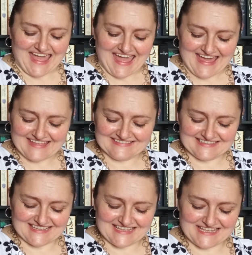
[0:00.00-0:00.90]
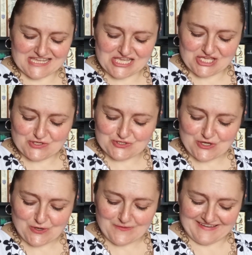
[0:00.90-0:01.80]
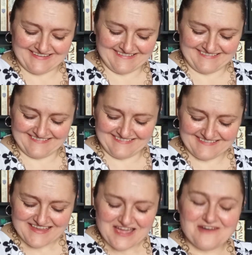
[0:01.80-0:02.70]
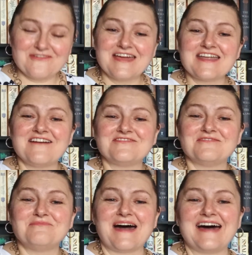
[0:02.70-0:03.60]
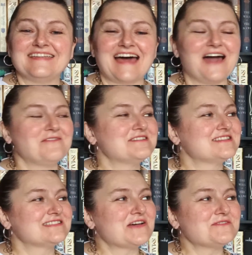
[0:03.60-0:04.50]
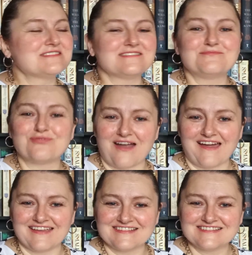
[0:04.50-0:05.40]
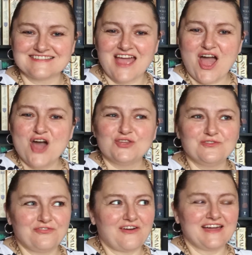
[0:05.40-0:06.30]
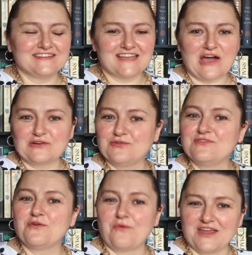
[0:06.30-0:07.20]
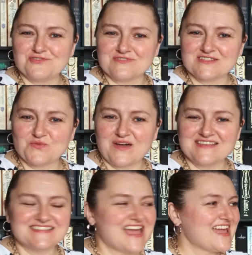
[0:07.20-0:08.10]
And you know, right off the bat, I was so surprised to find out who the waitress was.